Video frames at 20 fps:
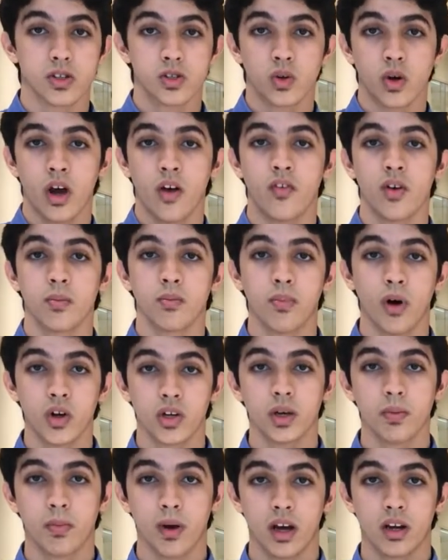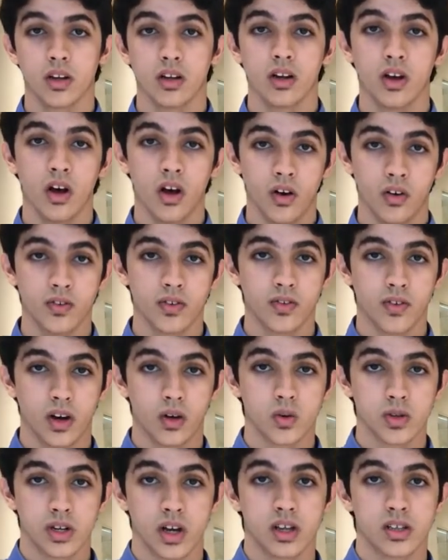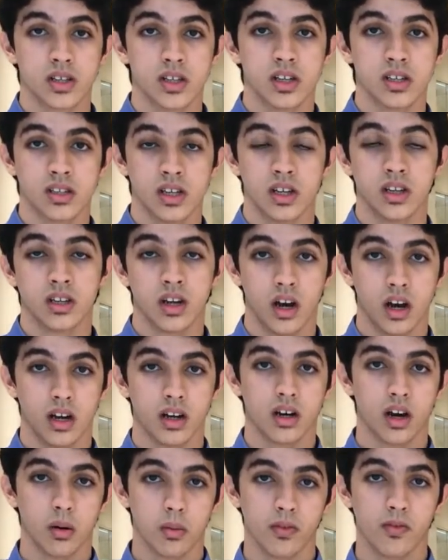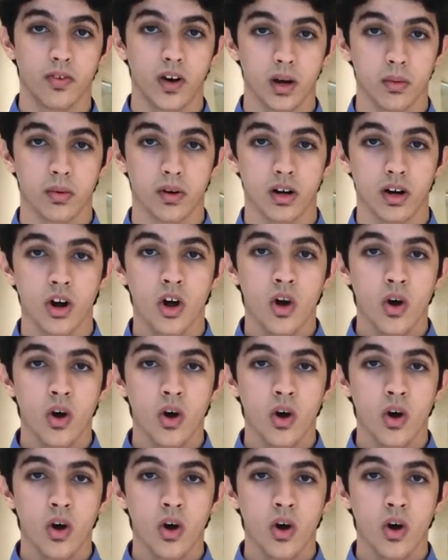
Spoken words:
so every body panel of the Vanquish S is entirely carbon fiber.